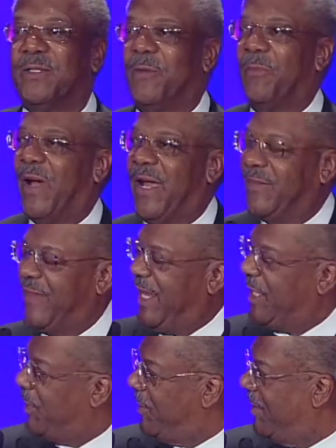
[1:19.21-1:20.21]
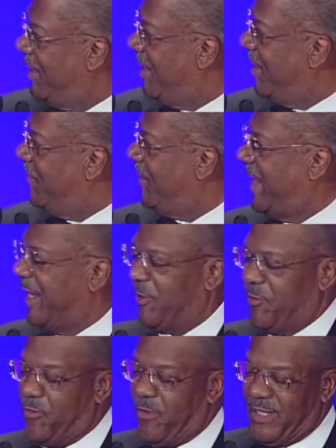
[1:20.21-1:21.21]
And Mike, thank you for that
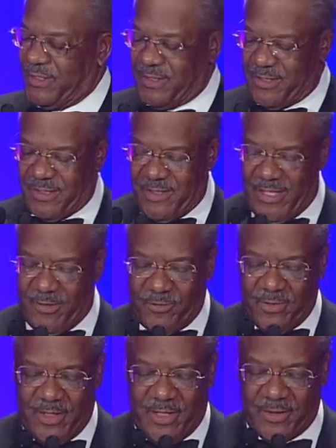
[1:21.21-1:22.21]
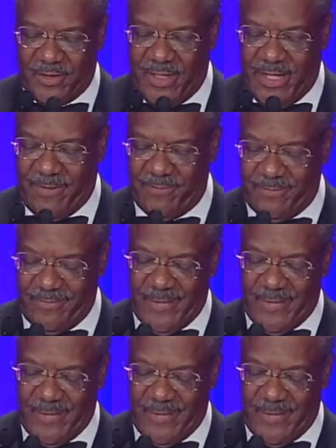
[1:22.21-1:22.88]
gracious introduction. I'm,